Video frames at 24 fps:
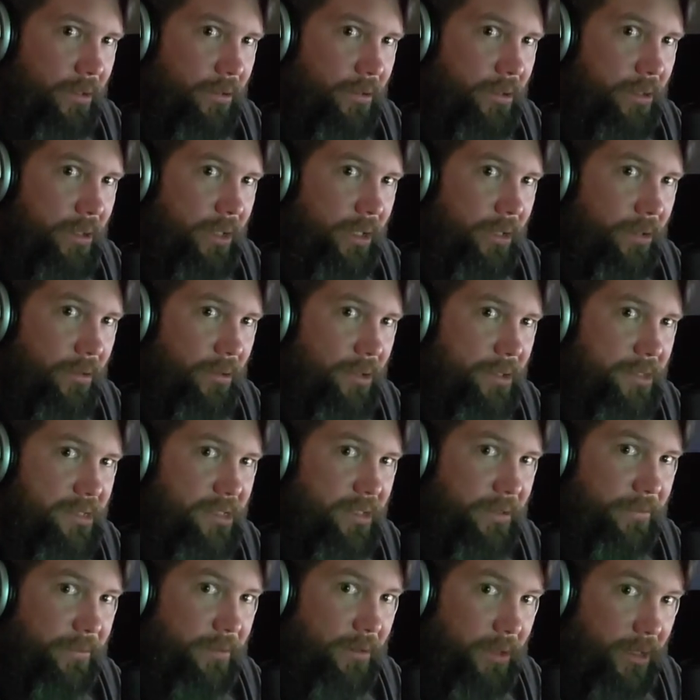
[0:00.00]
though you had all these
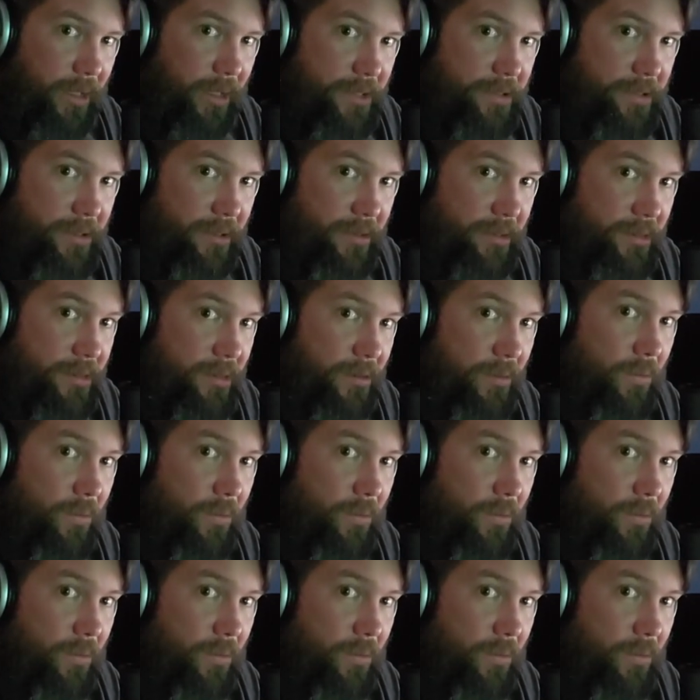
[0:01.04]
different legends,